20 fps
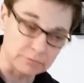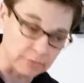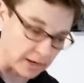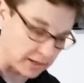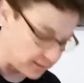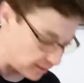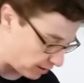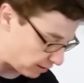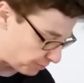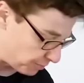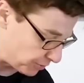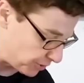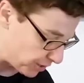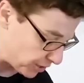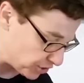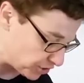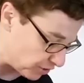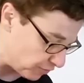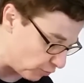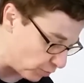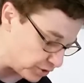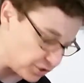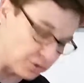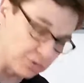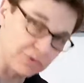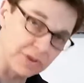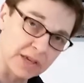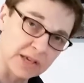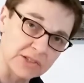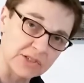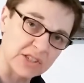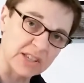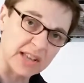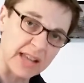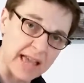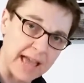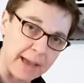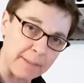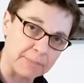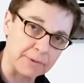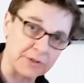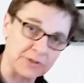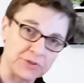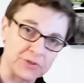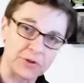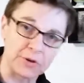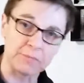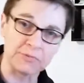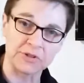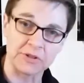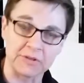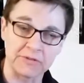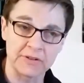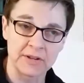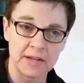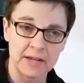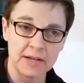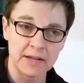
write down a prediction of what you think is going to happen in terms of